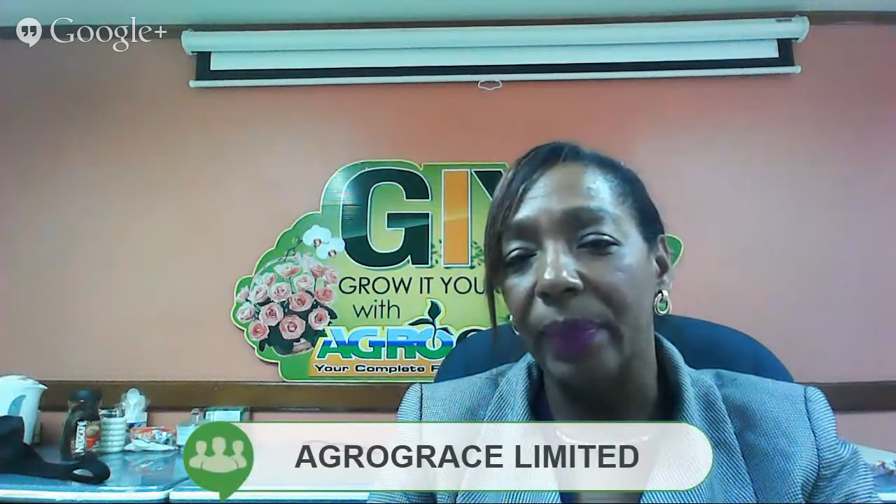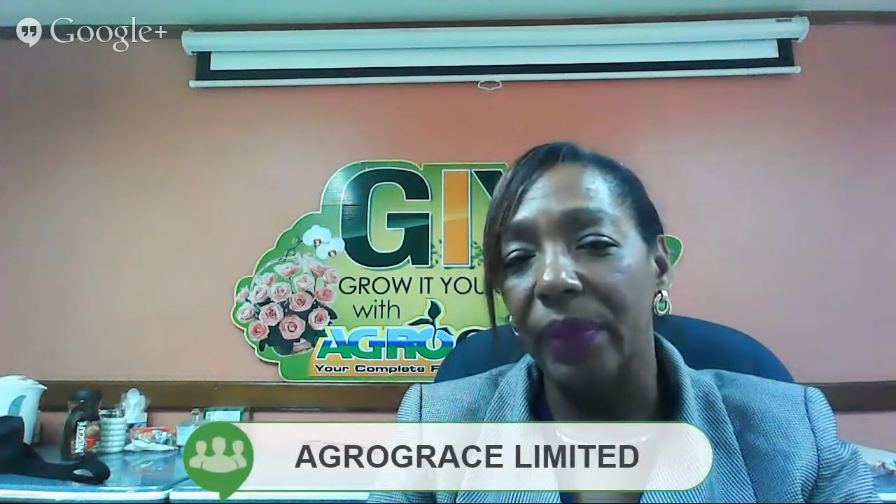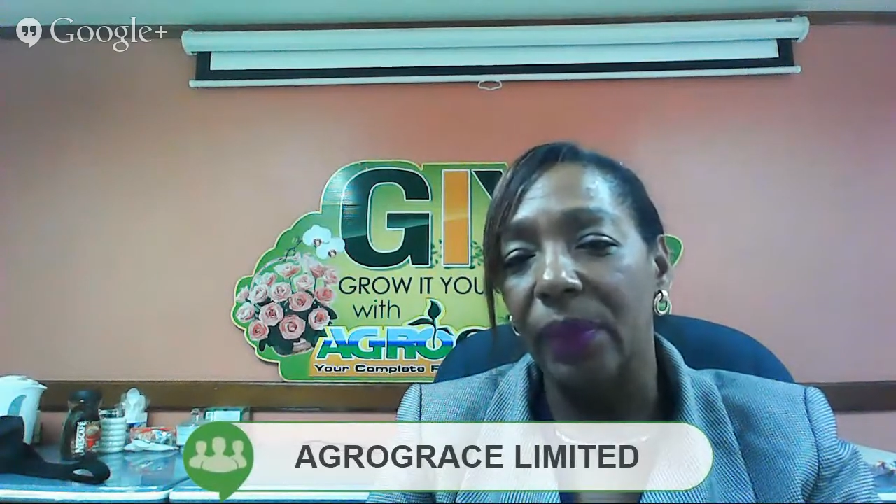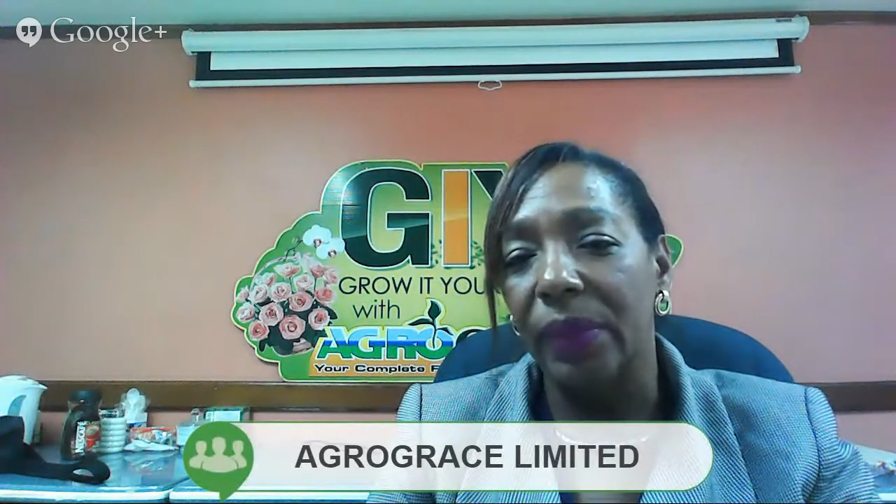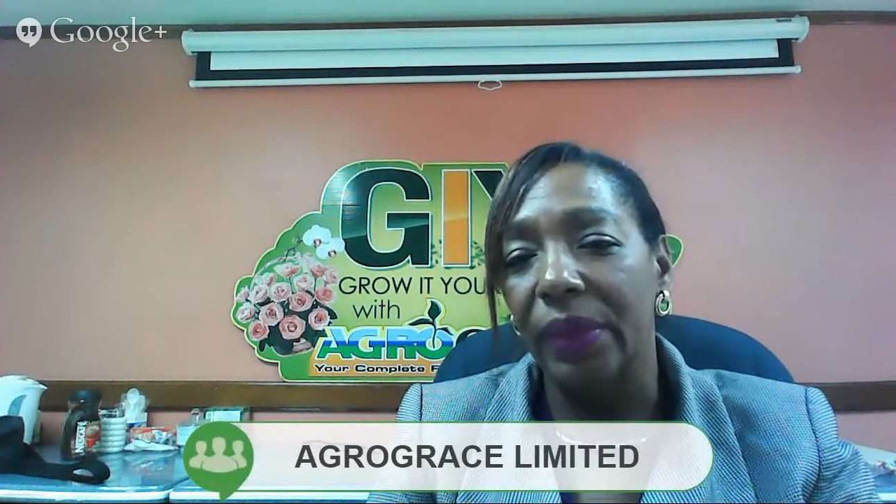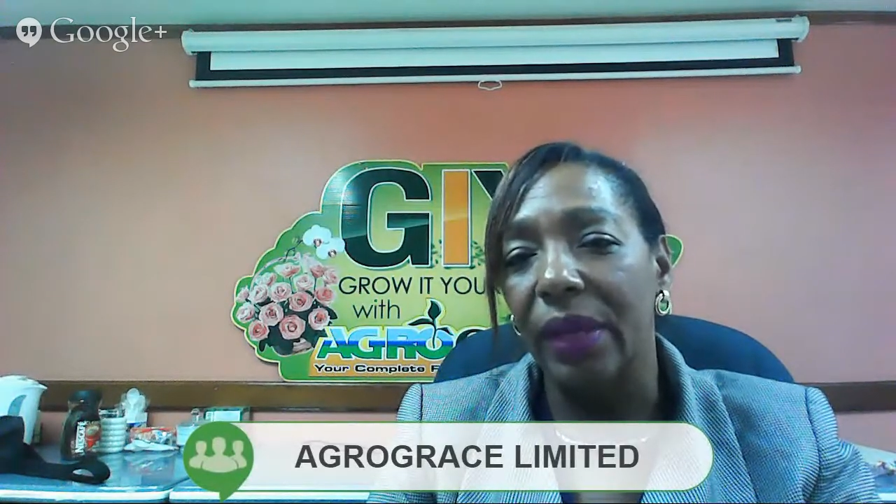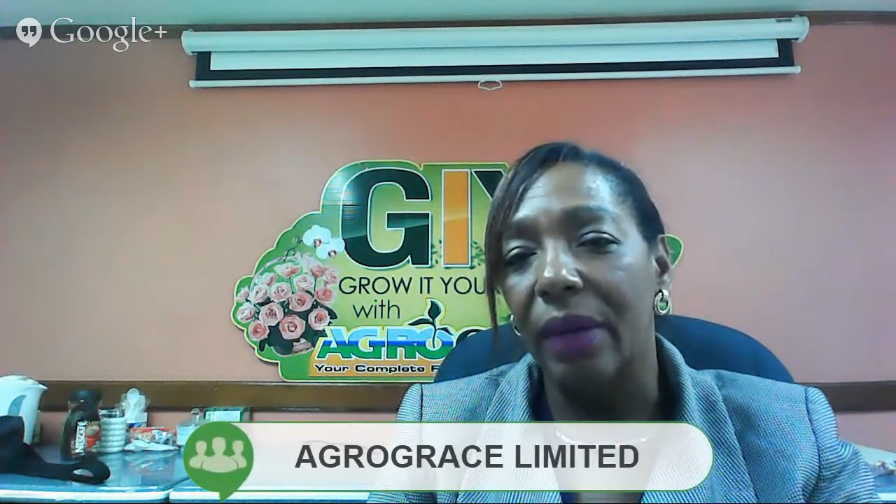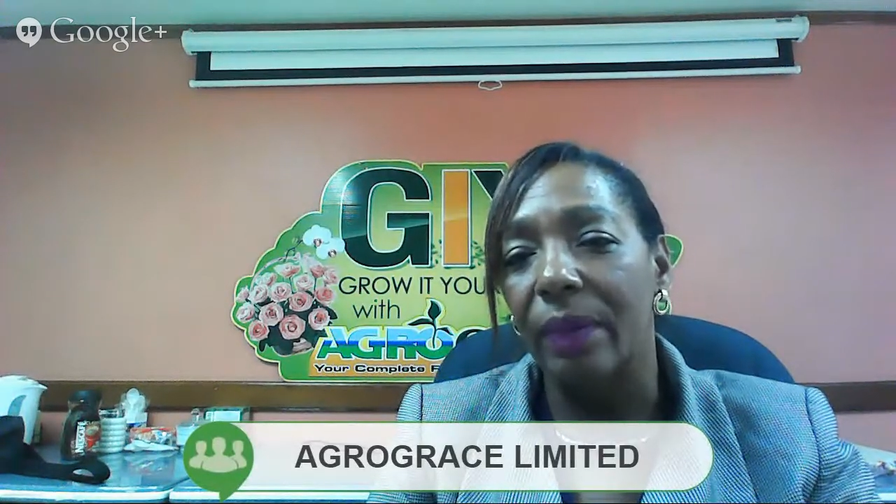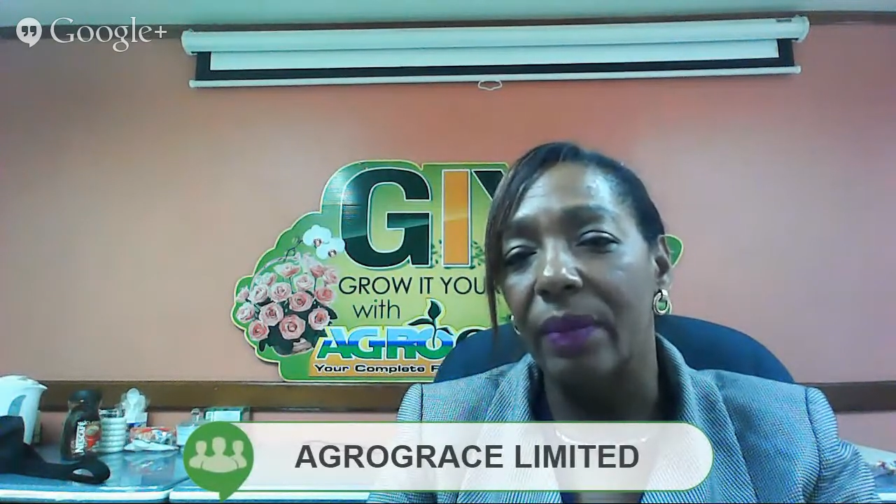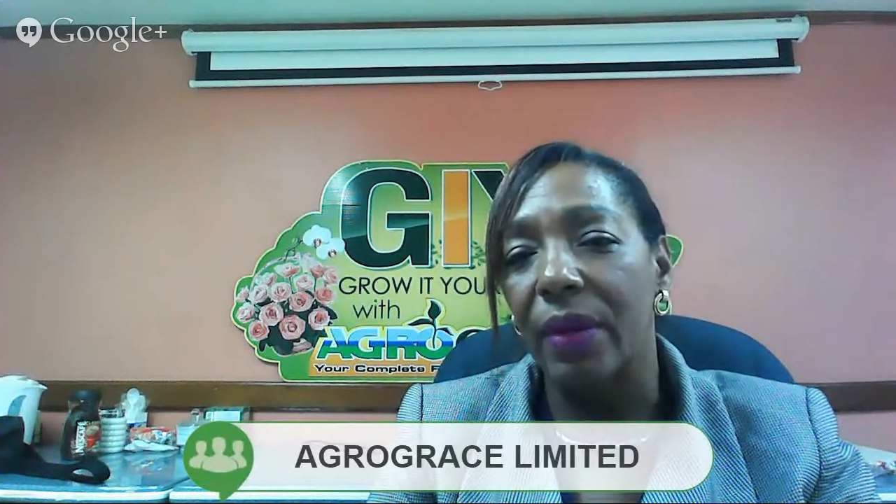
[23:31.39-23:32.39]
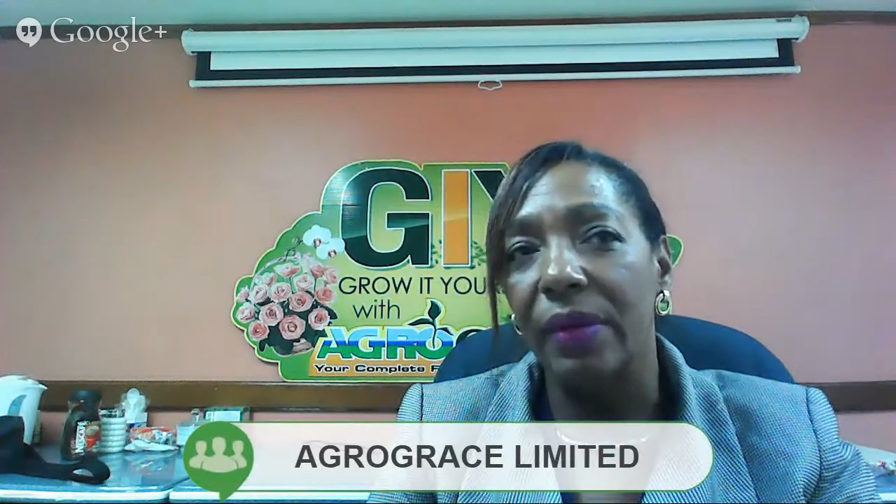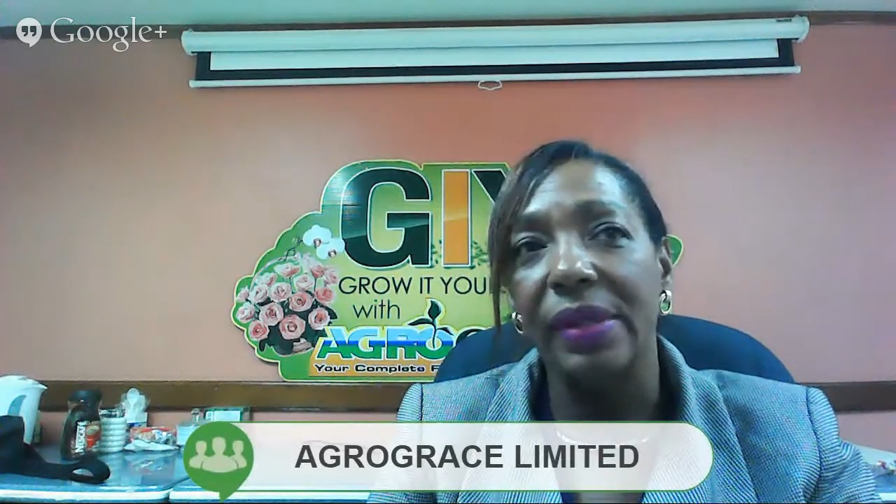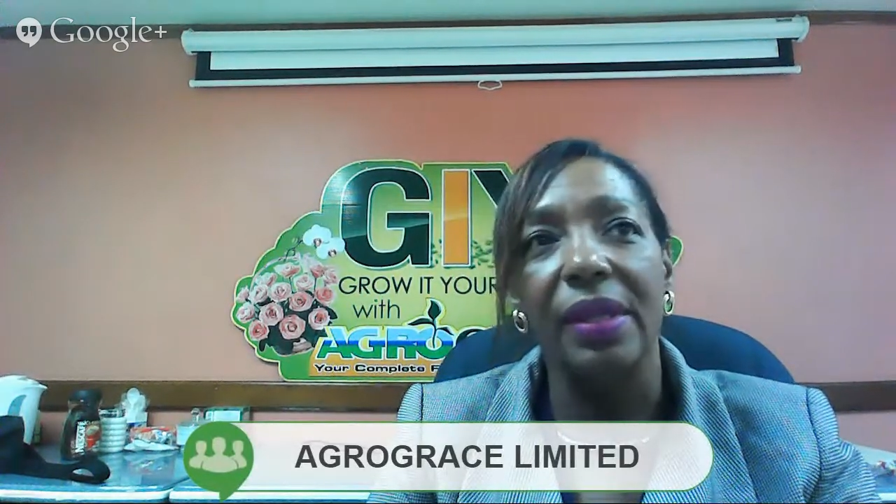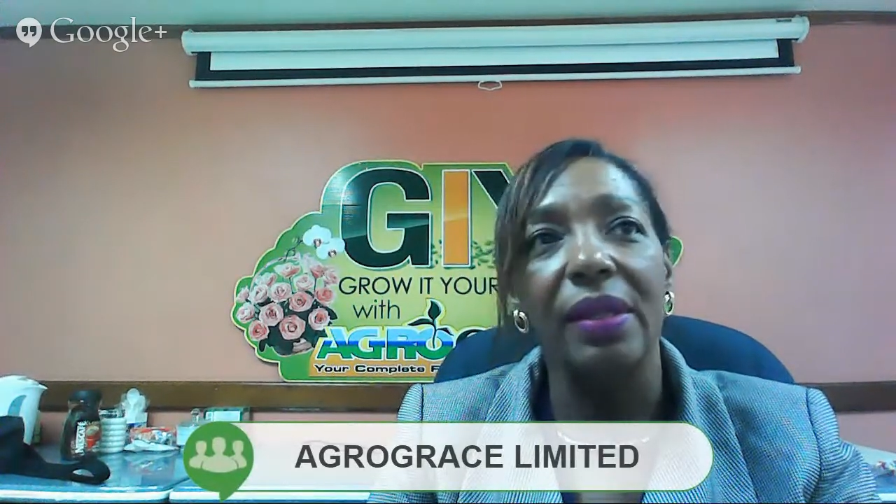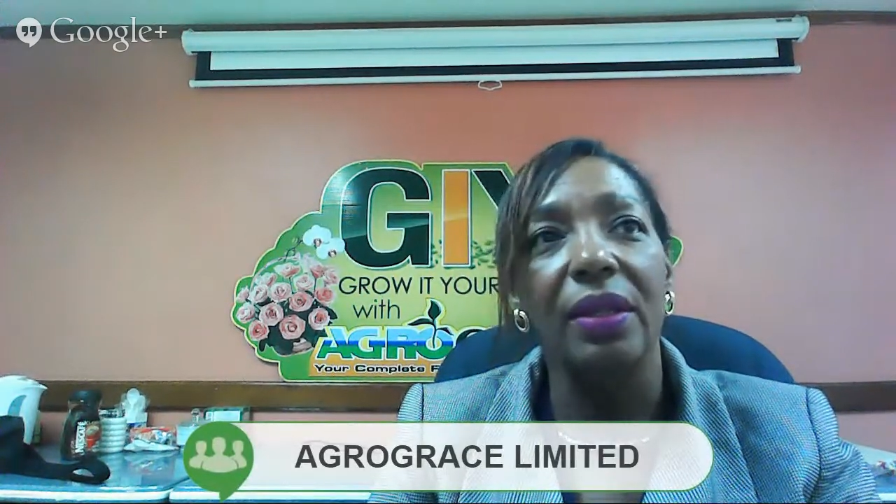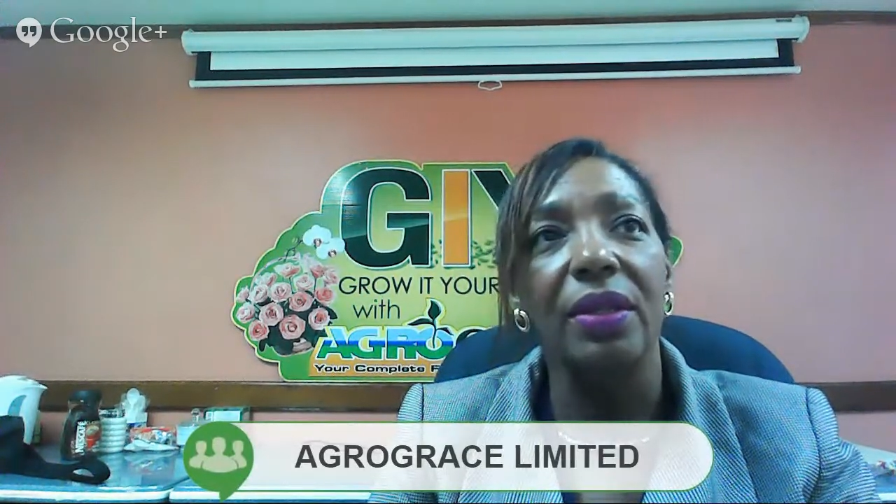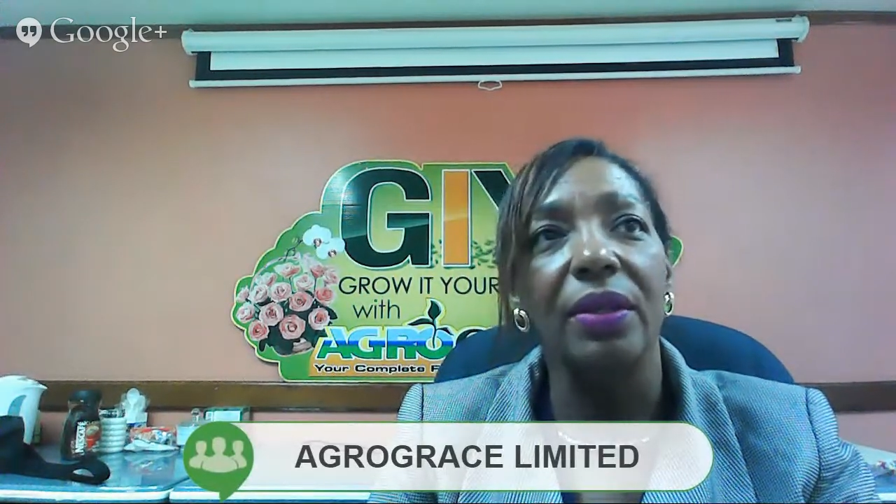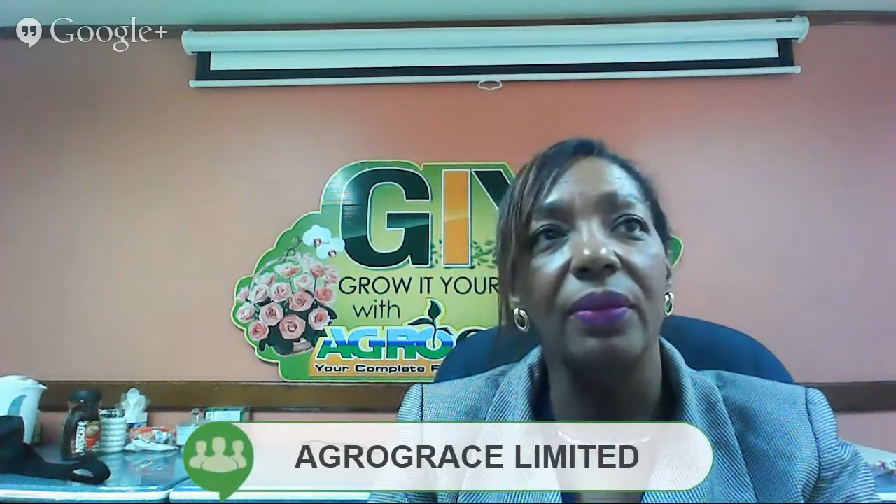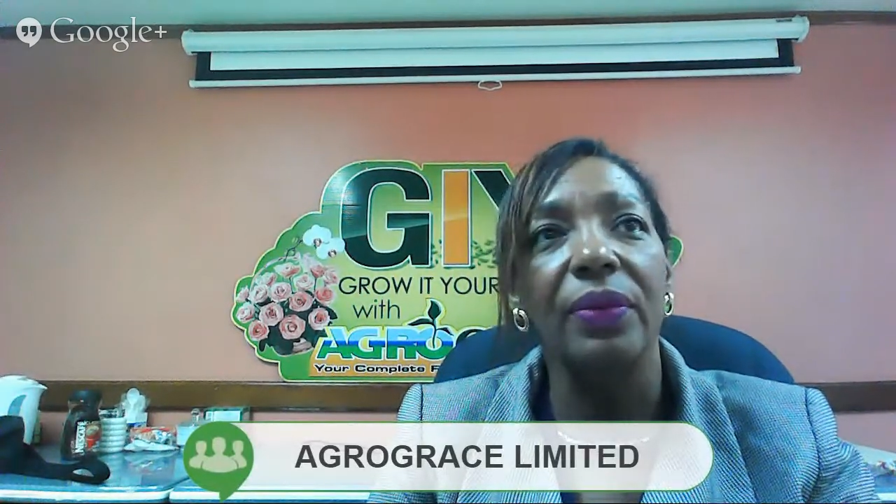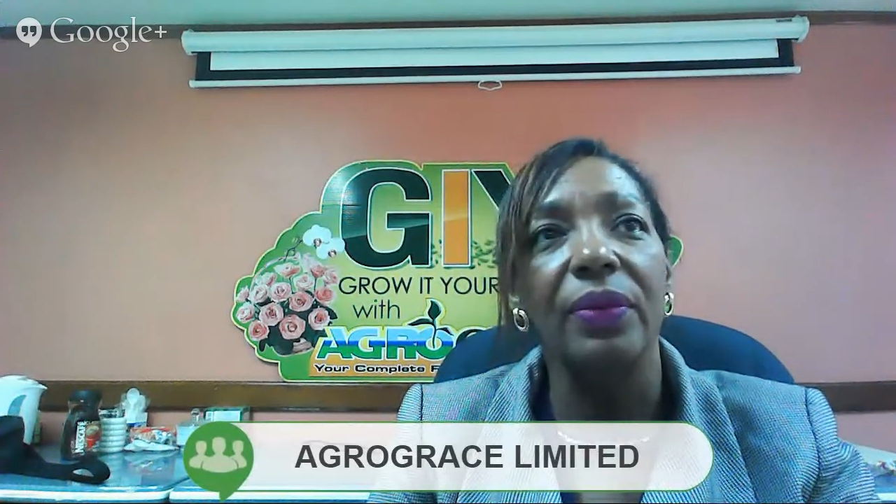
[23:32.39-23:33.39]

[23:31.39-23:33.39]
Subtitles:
popular one amongst a lot of